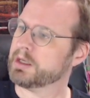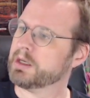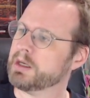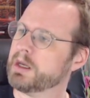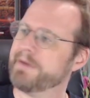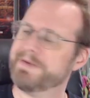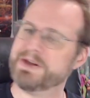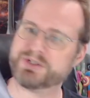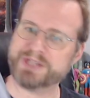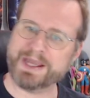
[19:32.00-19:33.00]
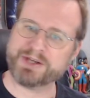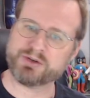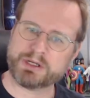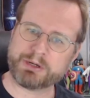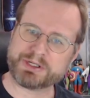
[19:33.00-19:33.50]
Avengers
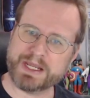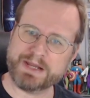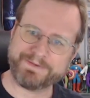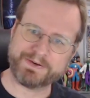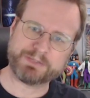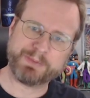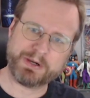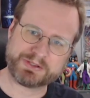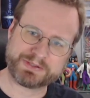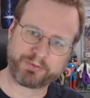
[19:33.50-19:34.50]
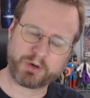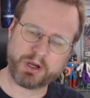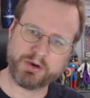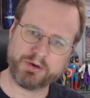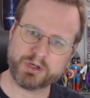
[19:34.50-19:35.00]
Annual number 10, first appearance of
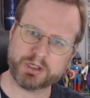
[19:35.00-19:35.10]
Rogue.